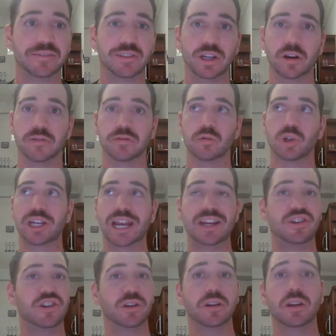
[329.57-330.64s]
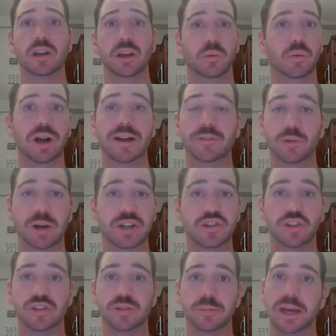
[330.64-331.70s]
If they're a free agent, we'll have
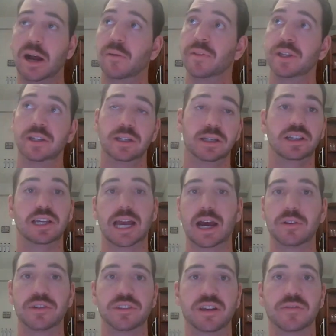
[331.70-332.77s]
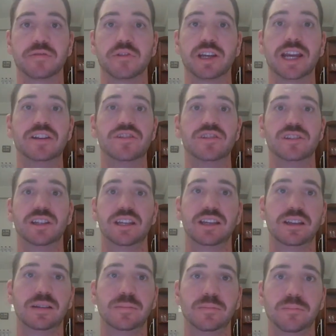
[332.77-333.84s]
questions about how does their free agency